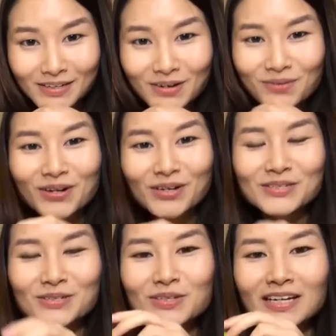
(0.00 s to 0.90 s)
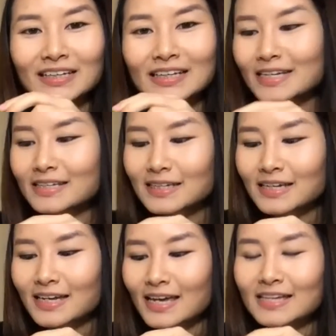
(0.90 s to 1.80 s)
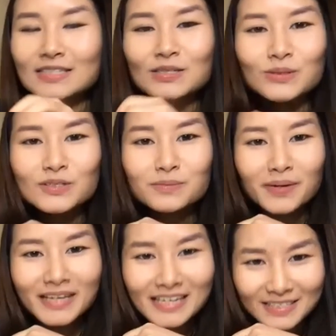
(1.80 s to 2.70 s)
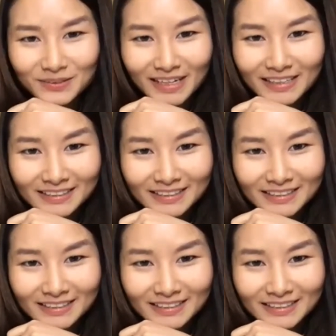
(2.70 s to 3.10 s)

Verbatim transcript: What you do to clean it is to use baking soda.